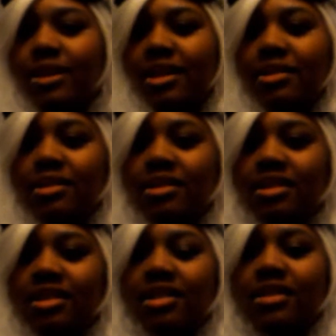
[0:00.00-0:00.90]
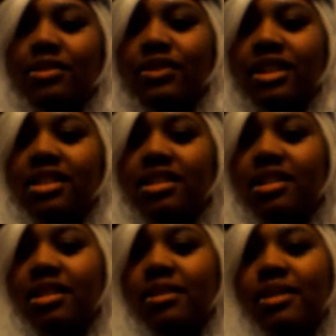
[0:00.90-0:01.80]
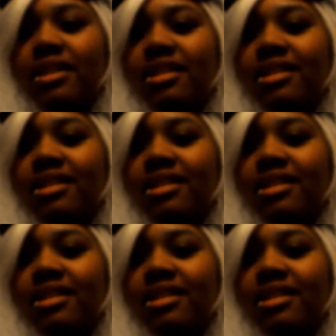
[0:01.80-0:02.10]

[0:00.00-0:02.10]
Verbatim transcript: Wait, hold on. Your face needs to go that way.